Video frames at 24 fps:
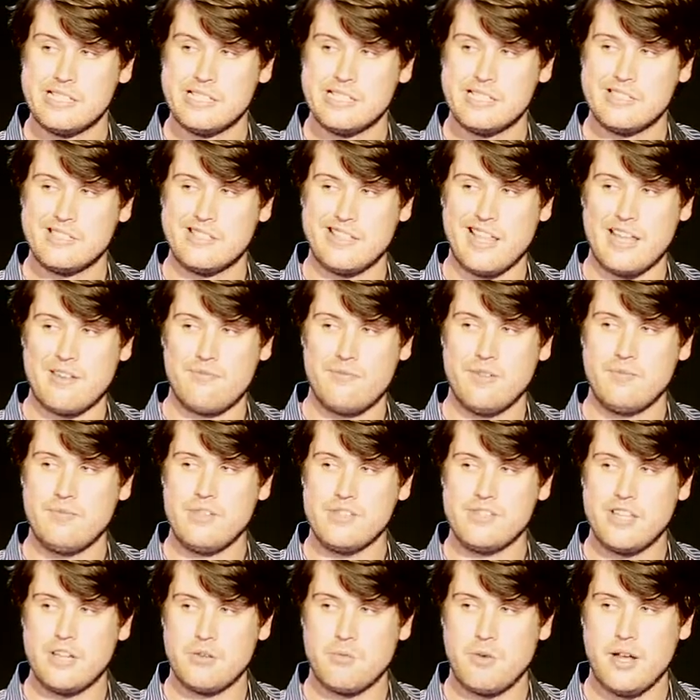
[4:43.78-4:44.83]
So that
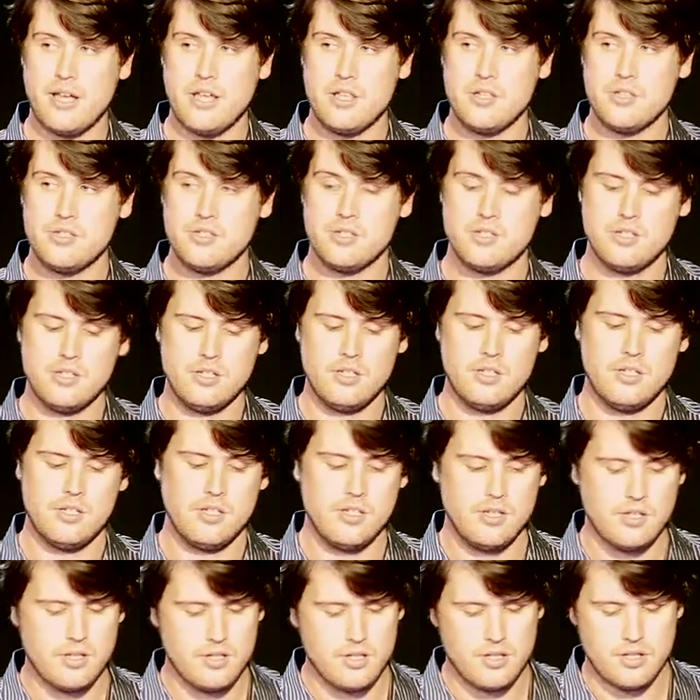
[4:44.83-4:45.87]
50-cent raise?
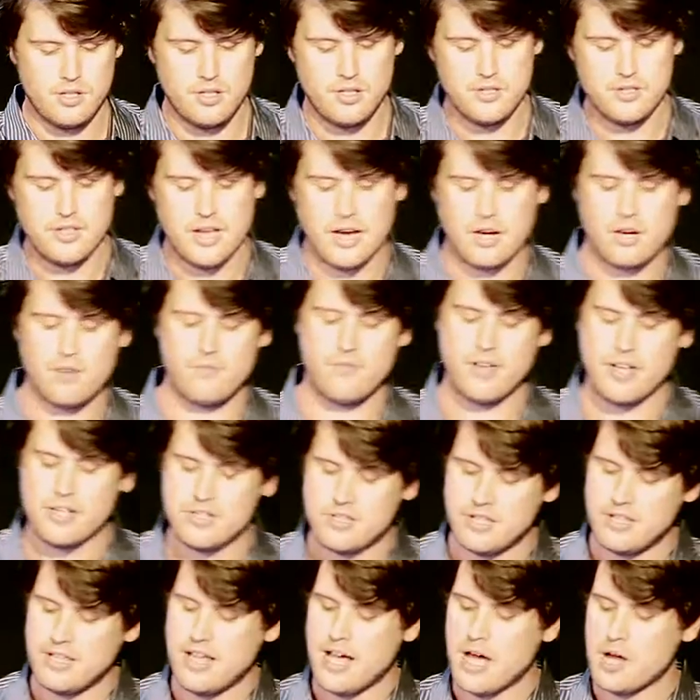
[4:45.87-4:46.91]
Sacrifice
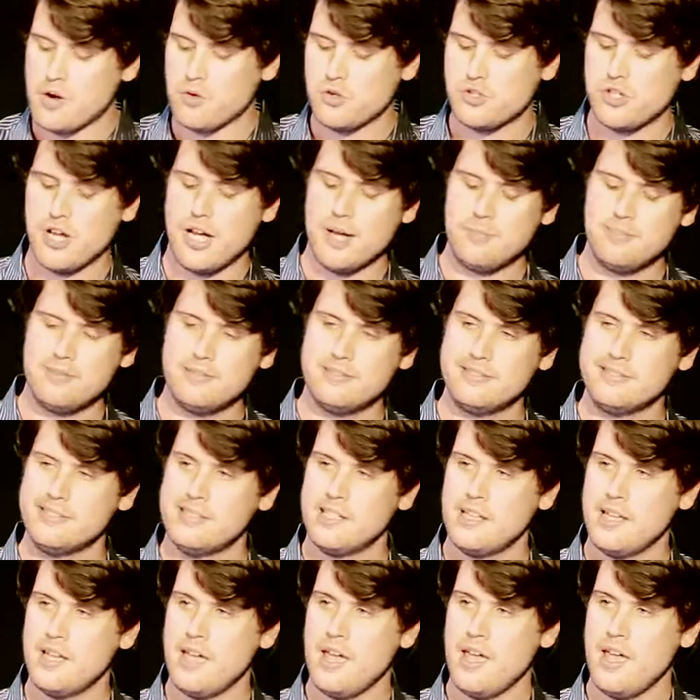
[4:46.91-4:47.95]
to the auto shop.
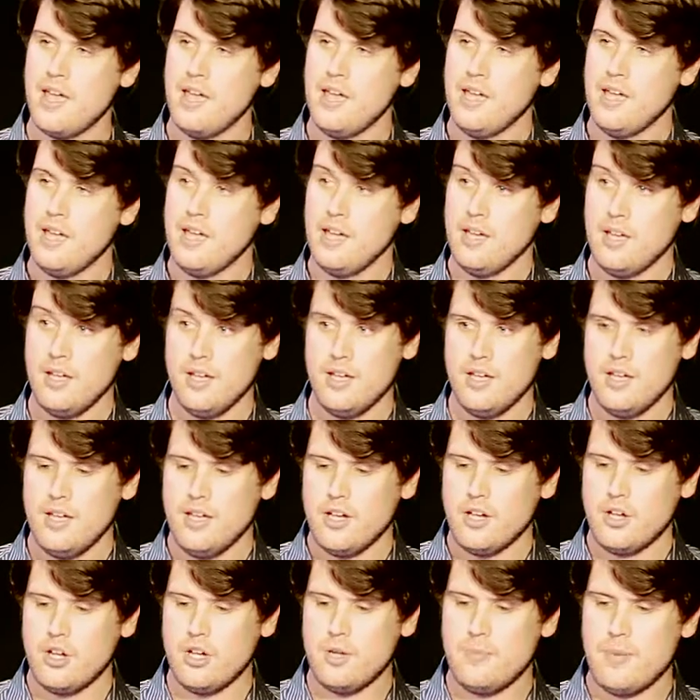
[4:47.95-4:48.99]

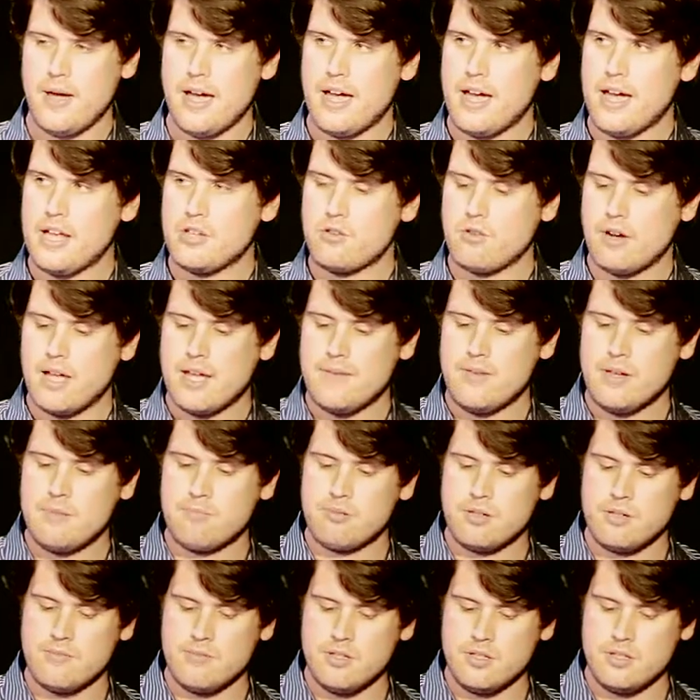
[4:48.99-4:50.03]
Goodbye, driving
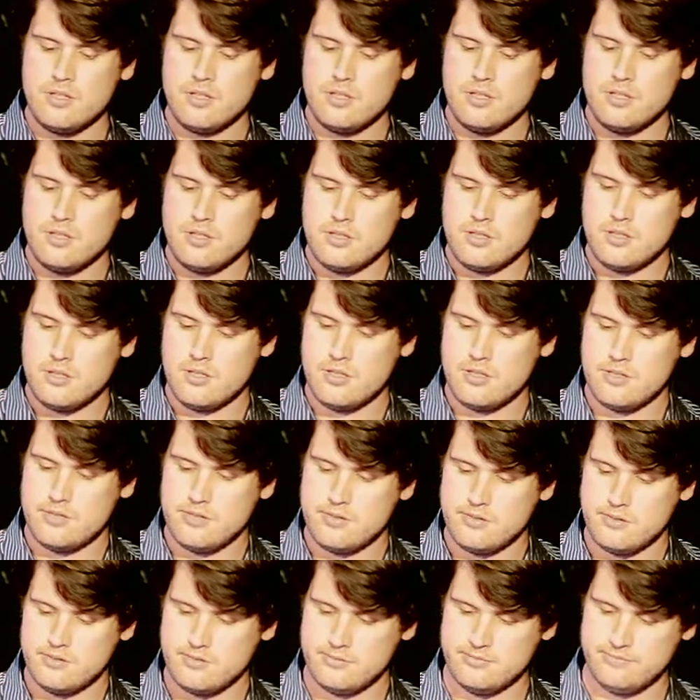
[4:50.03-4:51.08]
privileges.
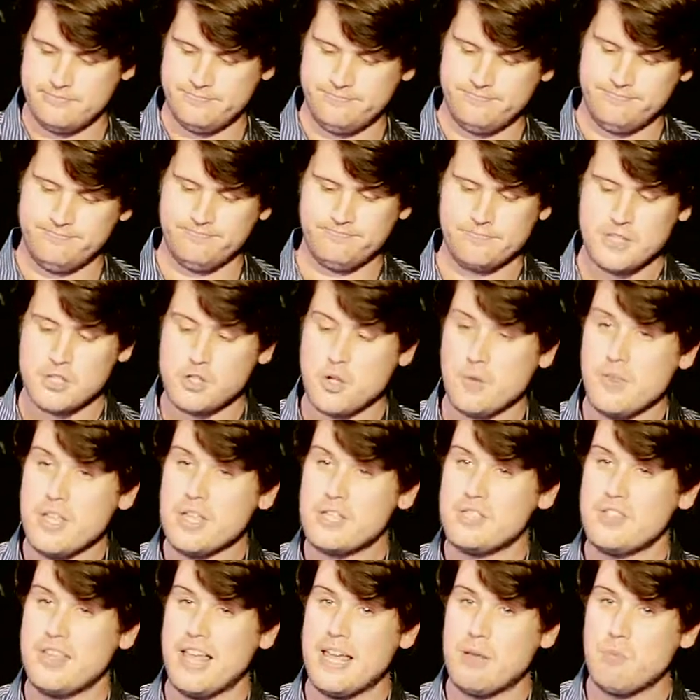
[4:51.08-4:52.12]
So
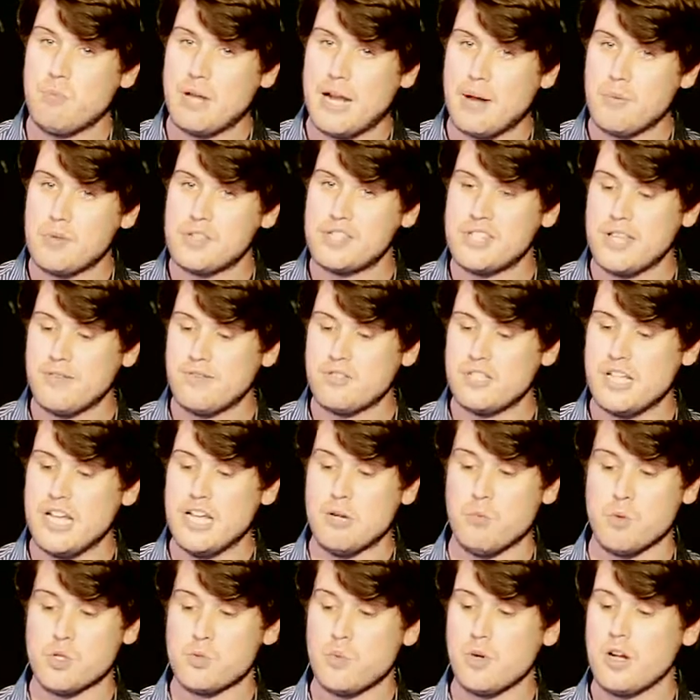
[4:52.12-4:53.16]
this then, when I was
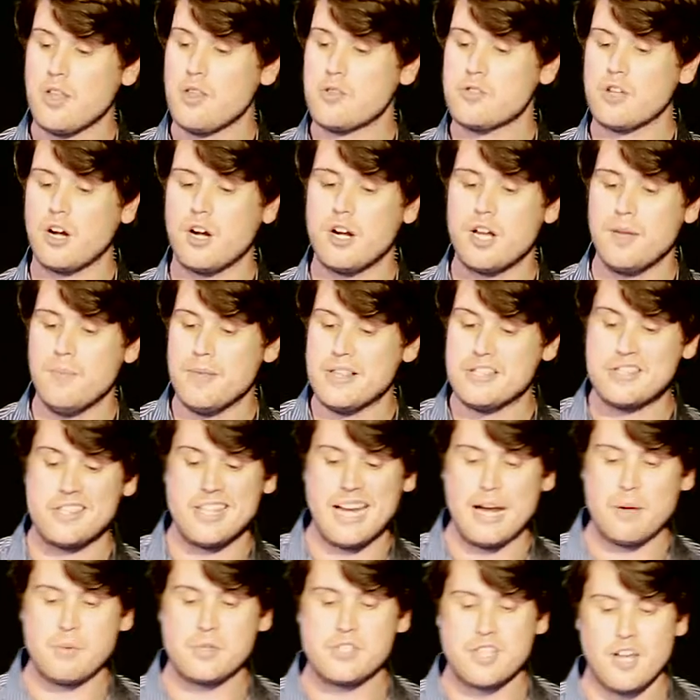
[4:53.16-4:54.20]
17, was one of those arguments
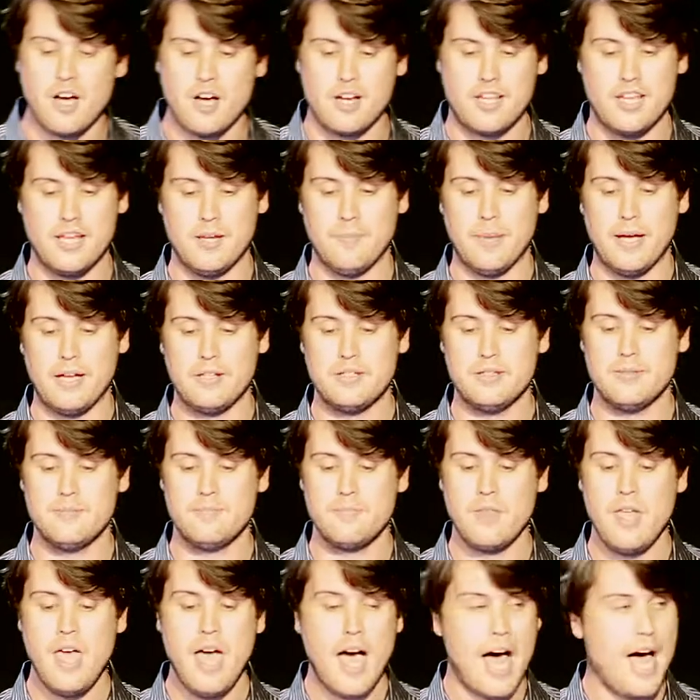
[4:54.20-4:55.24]
that I was talking about.
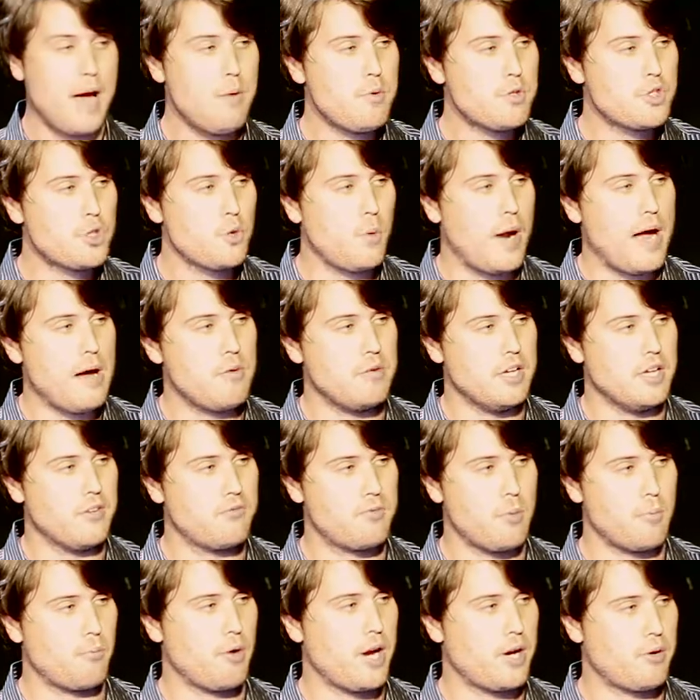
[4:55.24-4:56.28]
I was grounded
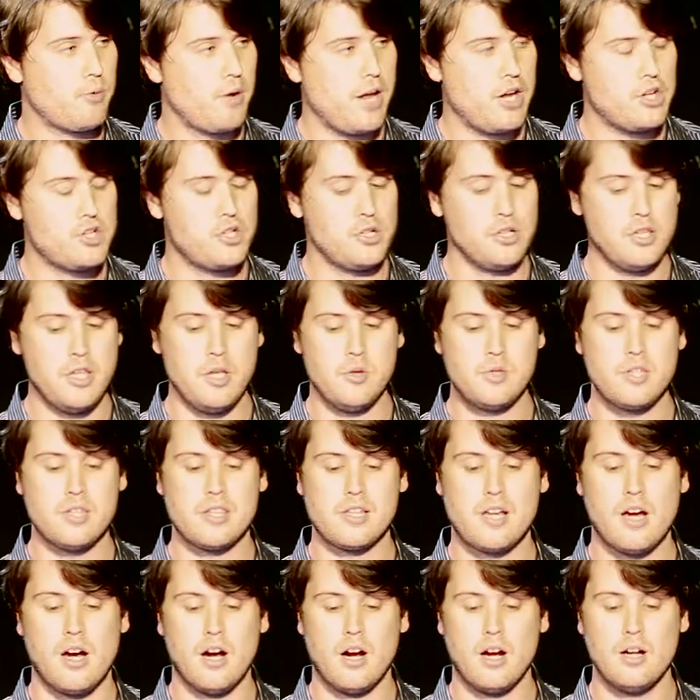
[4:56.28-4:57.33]
from recreational use of
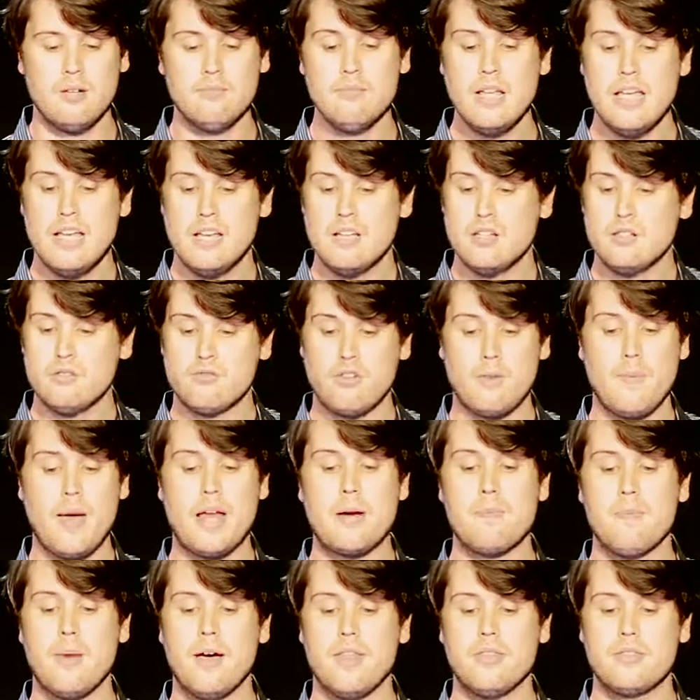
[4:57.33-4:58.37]
the car for
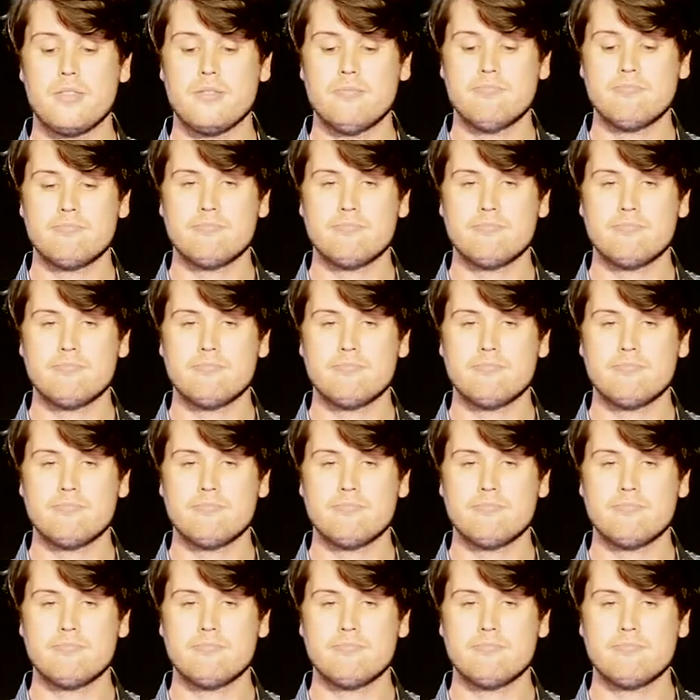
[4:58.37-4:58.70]
about a month.